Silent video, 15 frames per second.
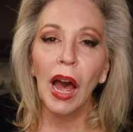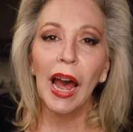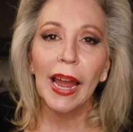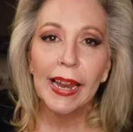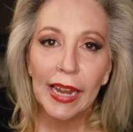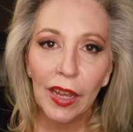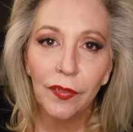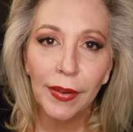I
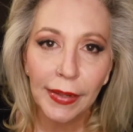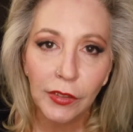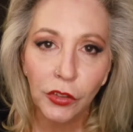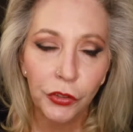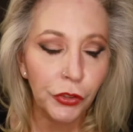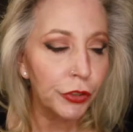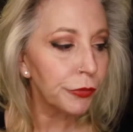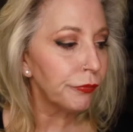have
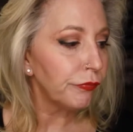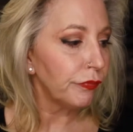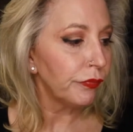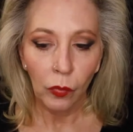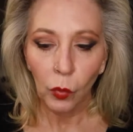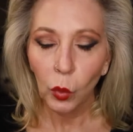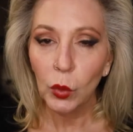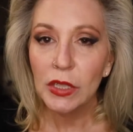answers.
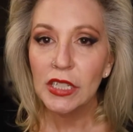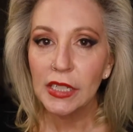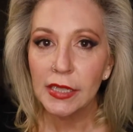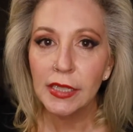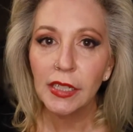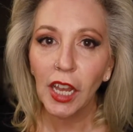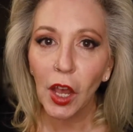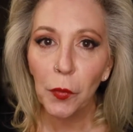We
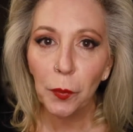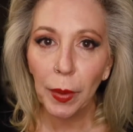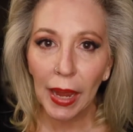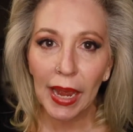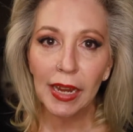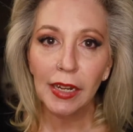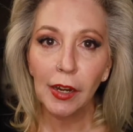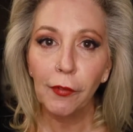just got
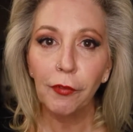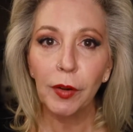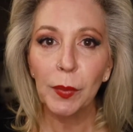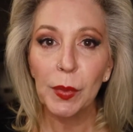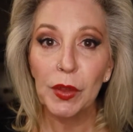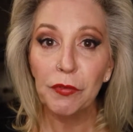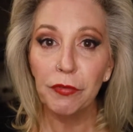back from the